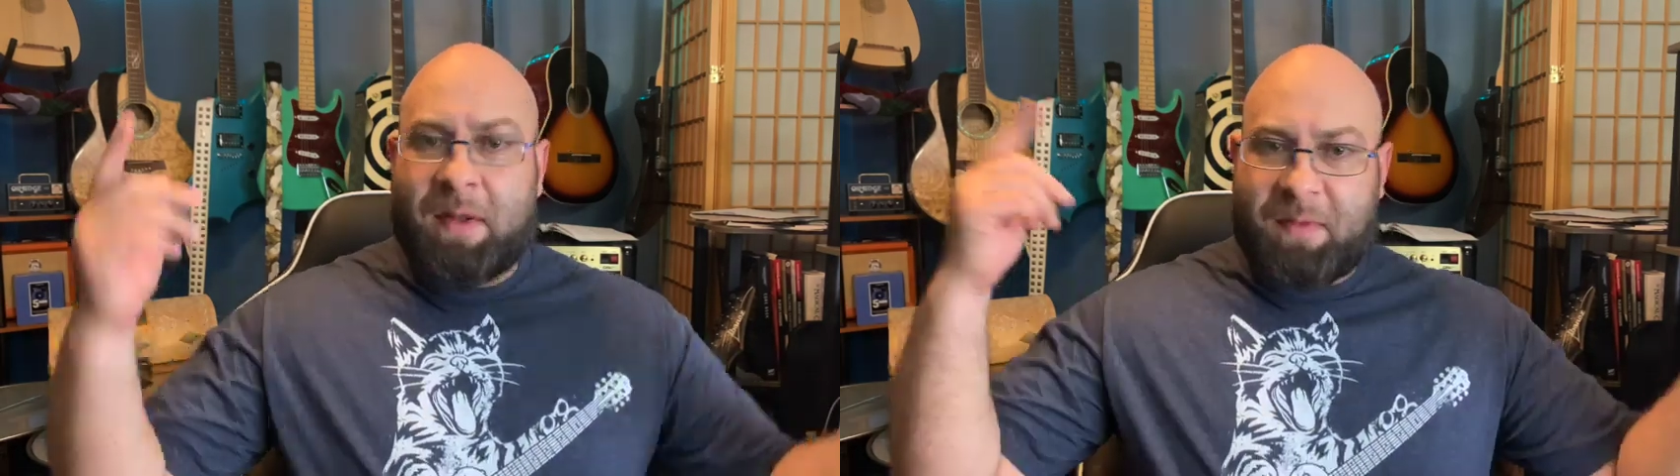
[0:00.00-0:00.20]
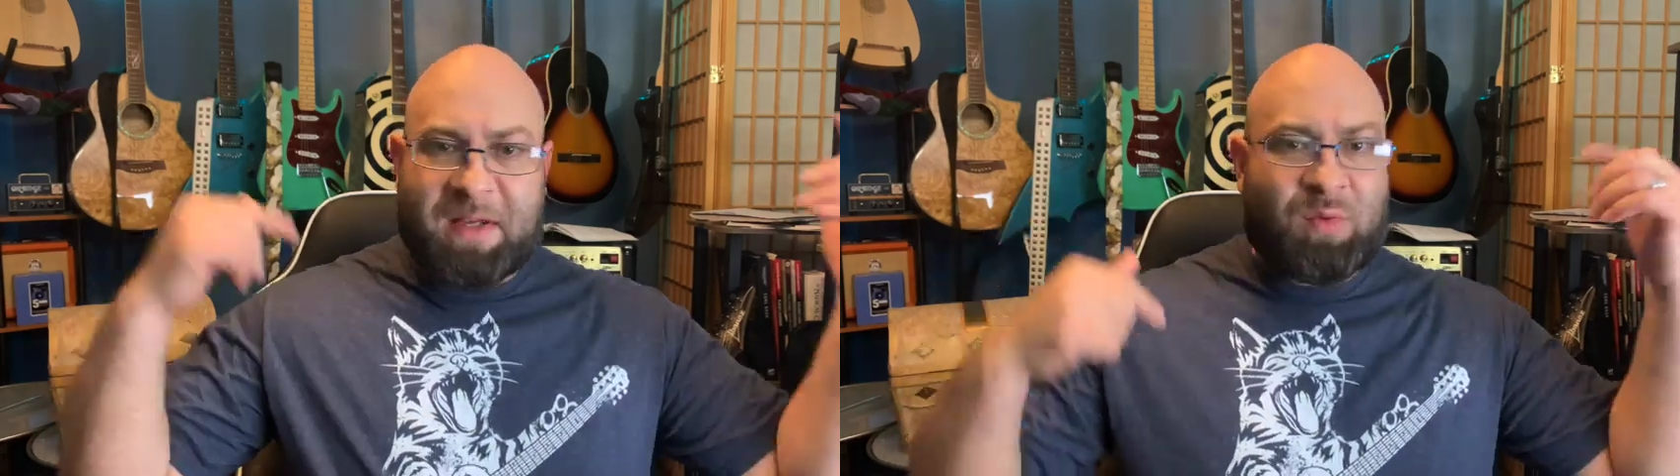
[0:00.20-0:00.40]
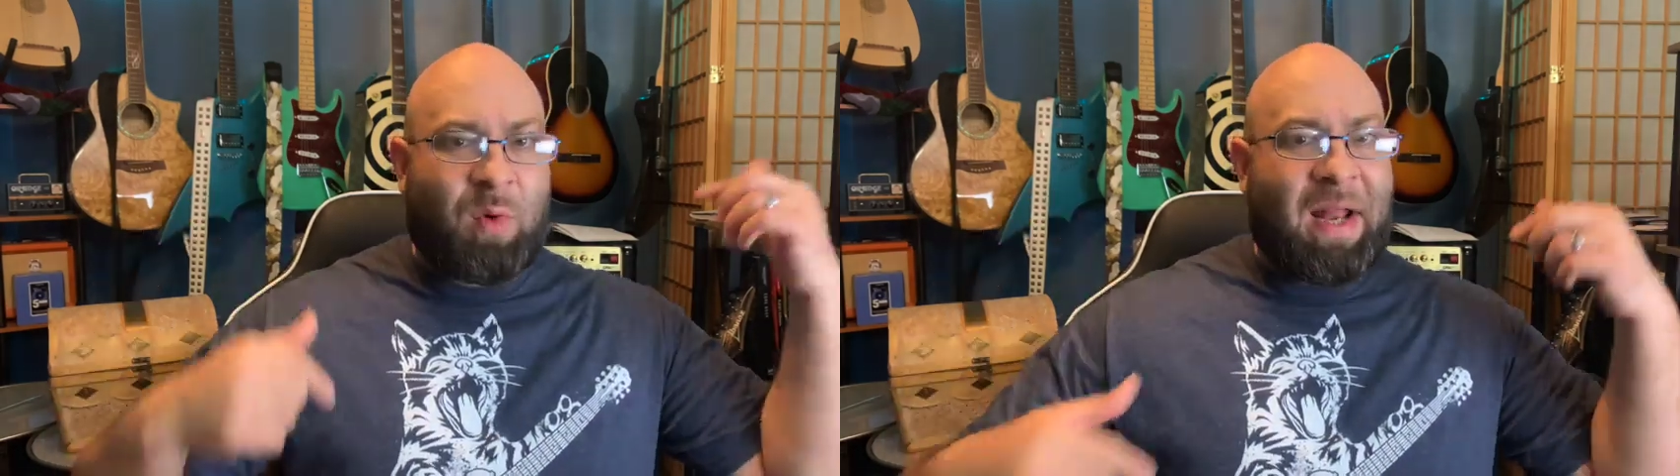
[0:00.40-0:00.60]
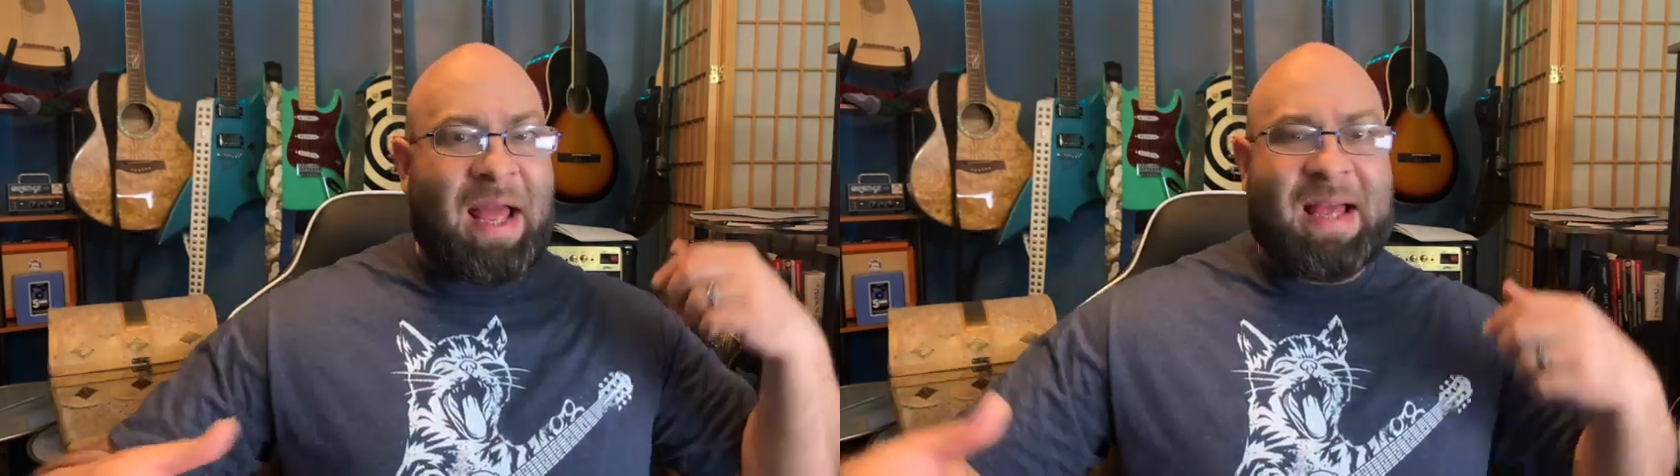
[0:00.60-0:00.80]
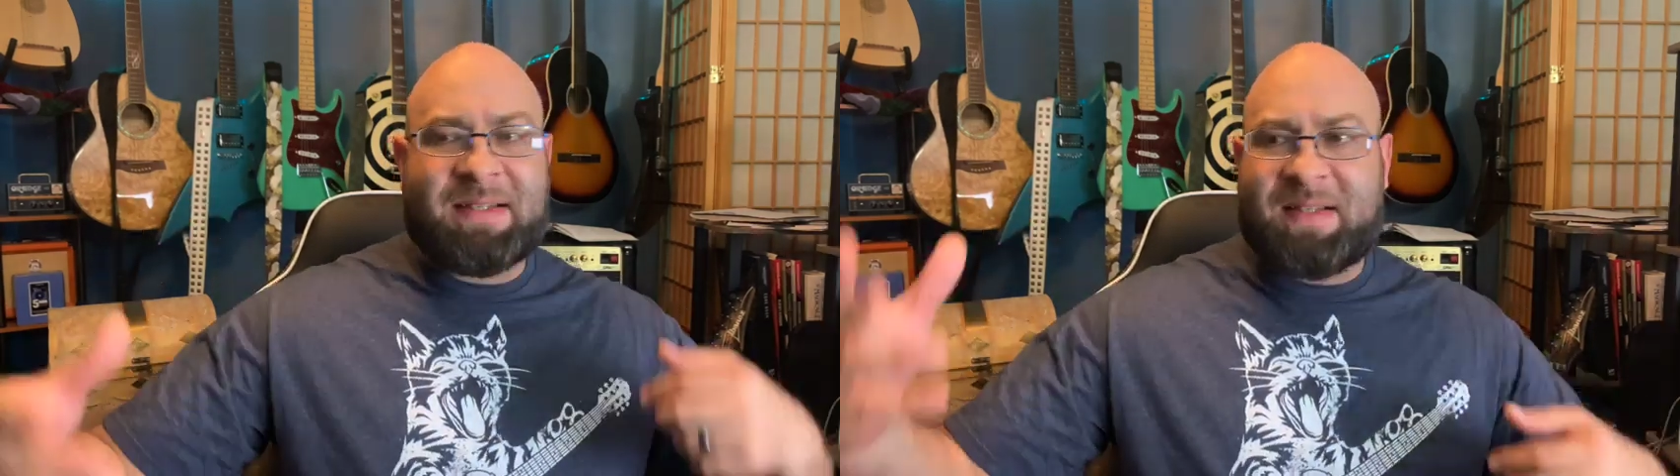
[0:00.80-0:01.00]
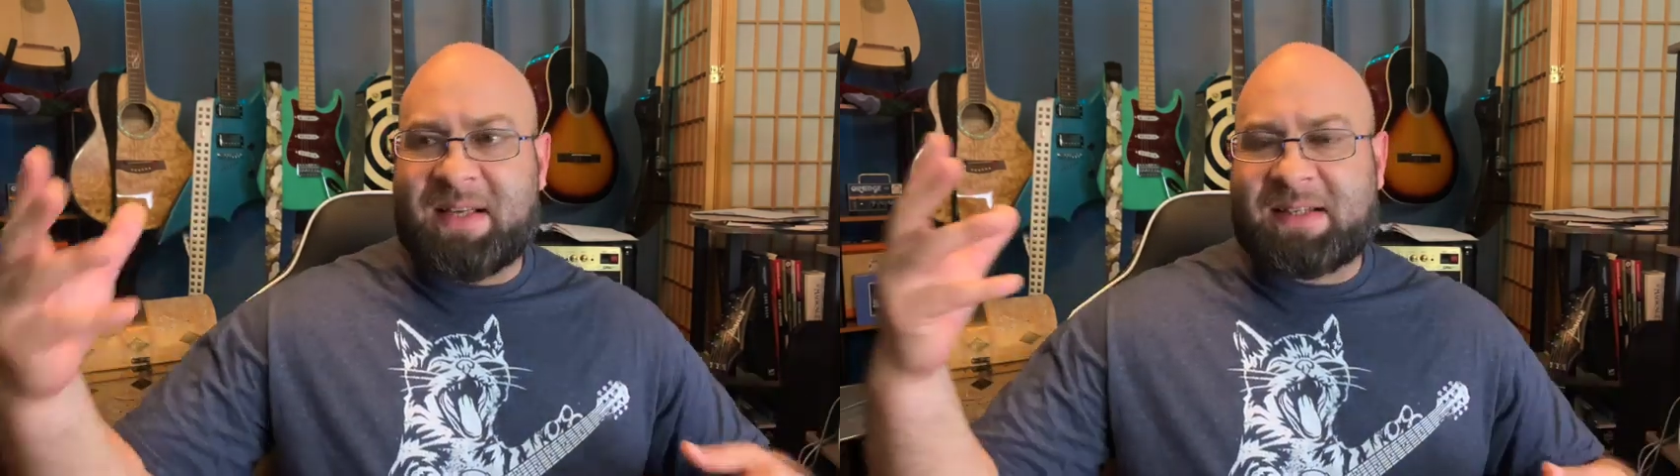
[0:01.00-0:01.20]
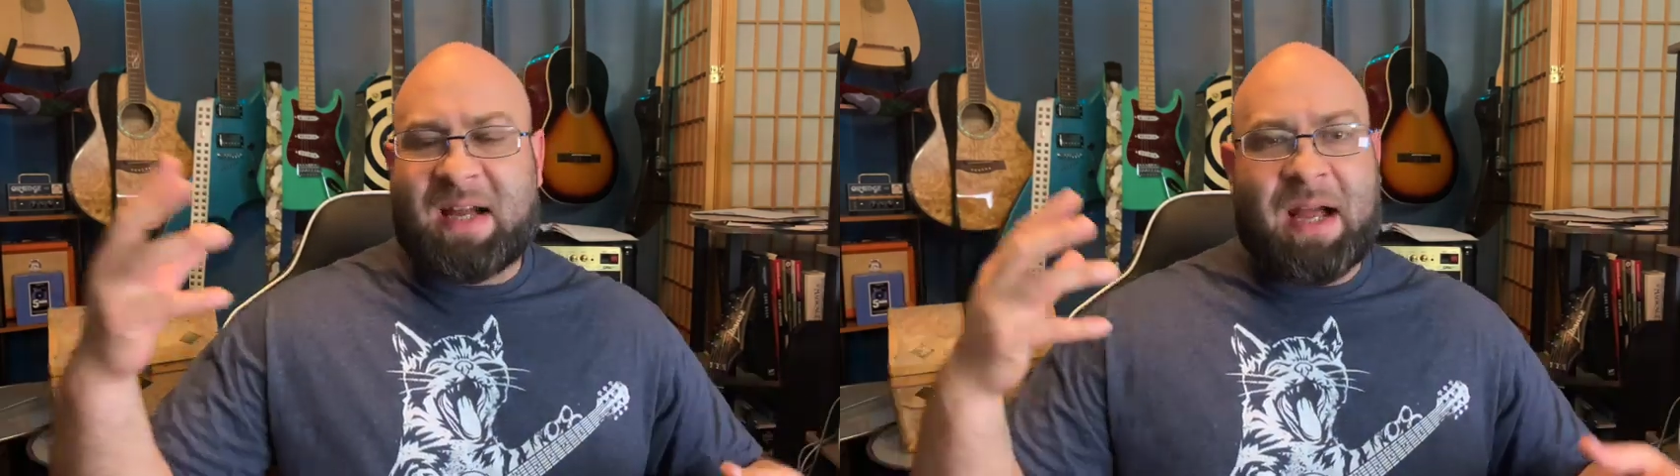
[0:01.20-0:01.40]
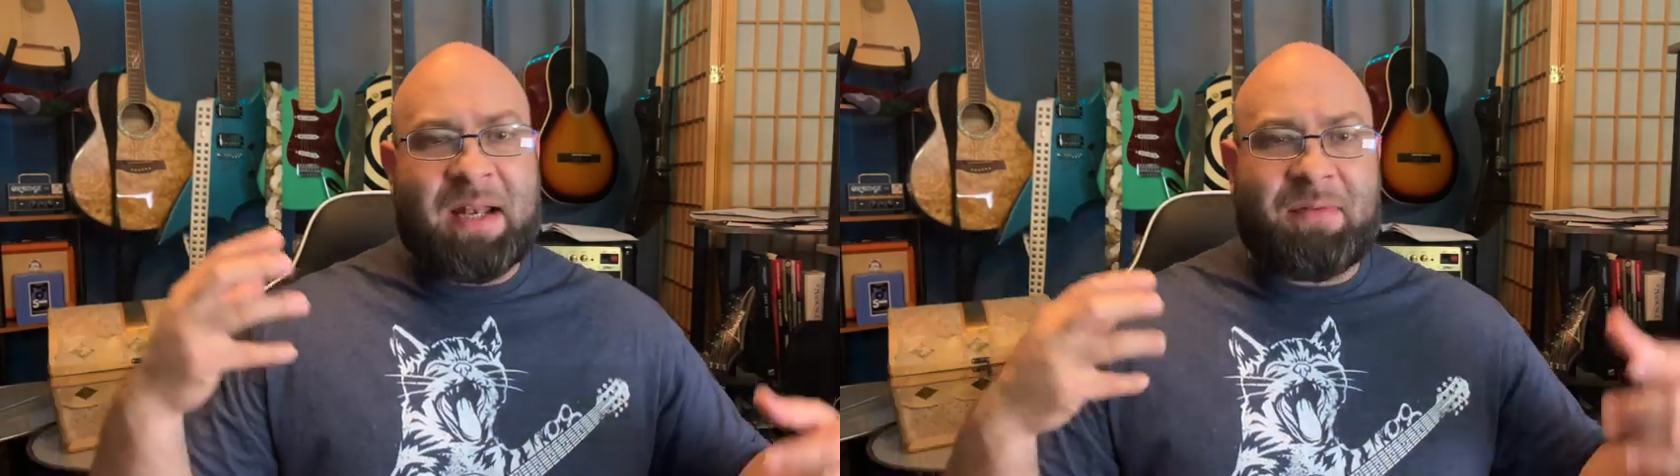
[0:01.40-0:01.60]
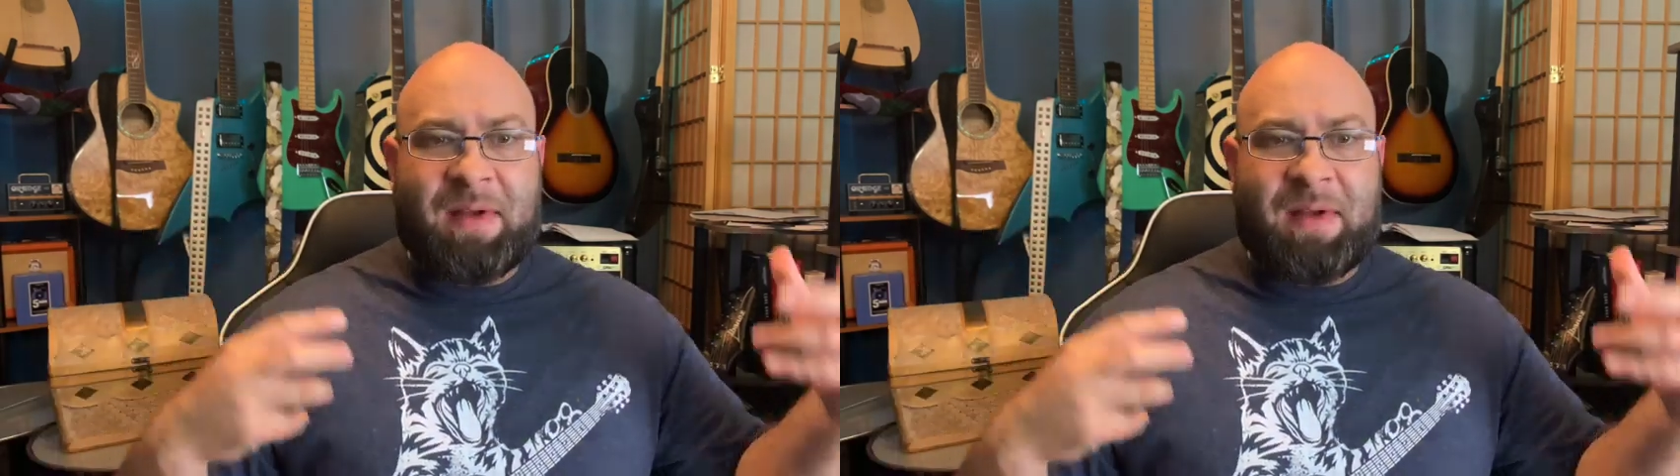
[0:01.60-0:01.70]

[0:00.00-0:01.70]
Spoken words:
This one has this kind of